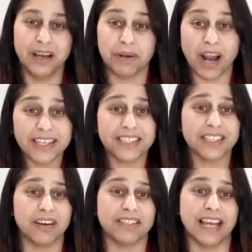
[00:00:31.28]
But I
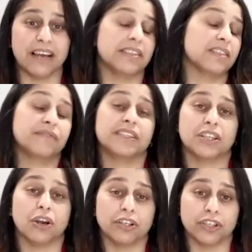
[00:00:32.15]
started out as a
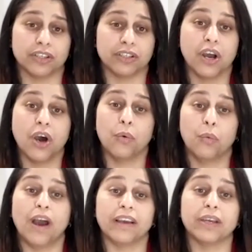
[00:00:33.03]
physiologist,
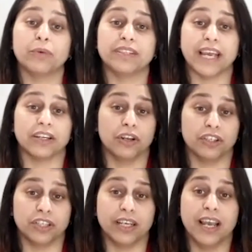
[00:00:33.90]
working with
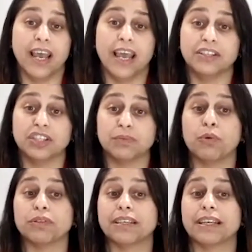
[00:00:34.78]
technology in
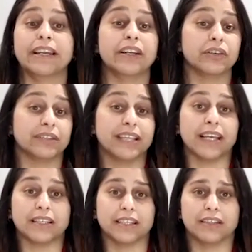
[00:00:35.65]
sports and clinical
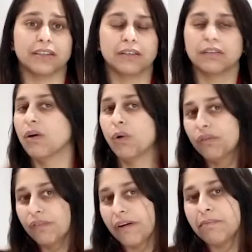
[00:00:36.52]
sectors,
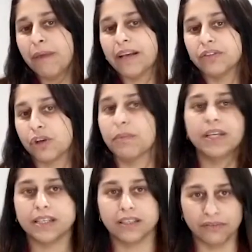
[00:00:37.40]
all very
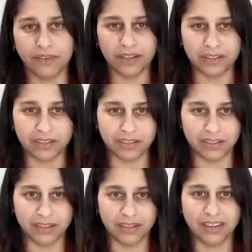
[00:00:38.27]
male-dominated fields.
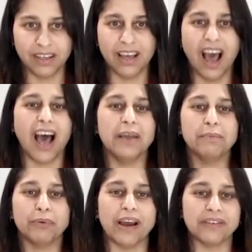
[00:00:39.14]

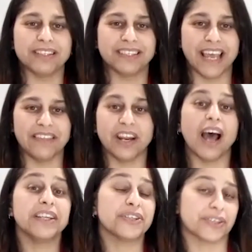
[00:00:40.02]
I'm proud to say that
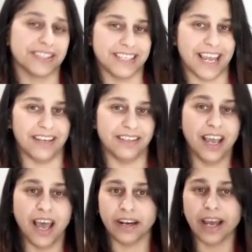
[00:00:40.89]
I took a stand
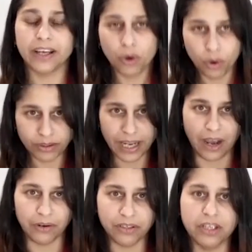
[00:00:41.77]
and I called
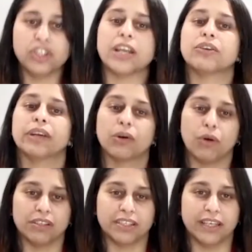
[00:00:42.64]
out gender
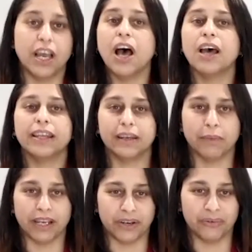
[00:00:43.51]
equality early in
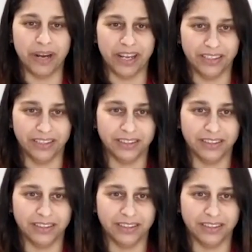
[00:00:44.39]
my career.